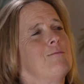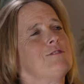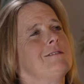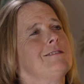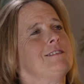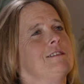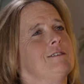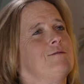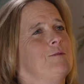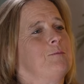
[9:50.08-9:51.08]
wasn't the
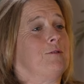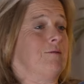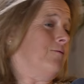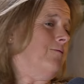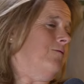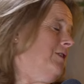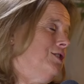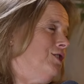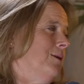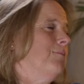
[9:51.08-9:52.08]
start of a beautiful
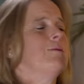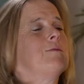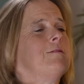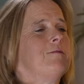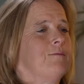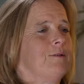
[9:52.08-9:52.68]
friendship, but we've